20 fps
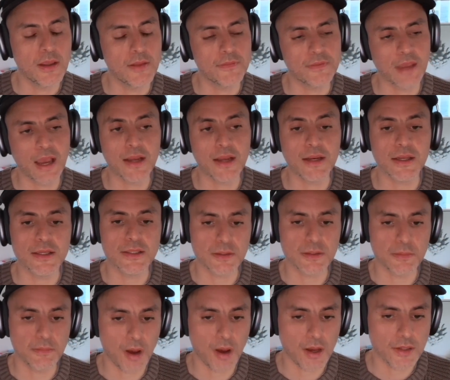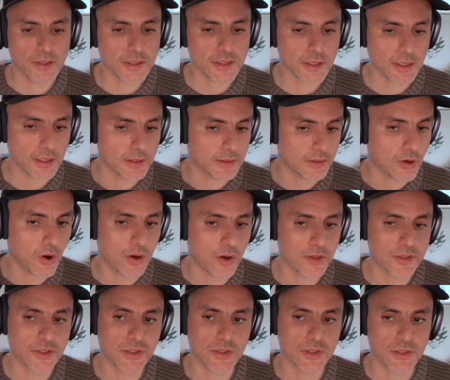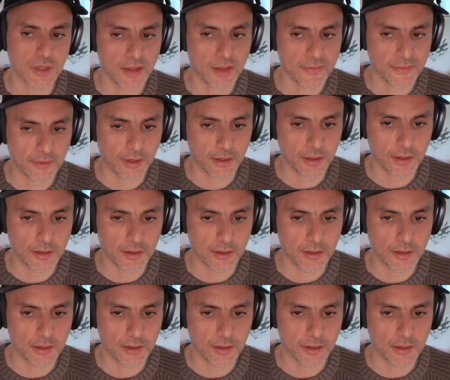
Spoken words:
That is a must. It costs nothing.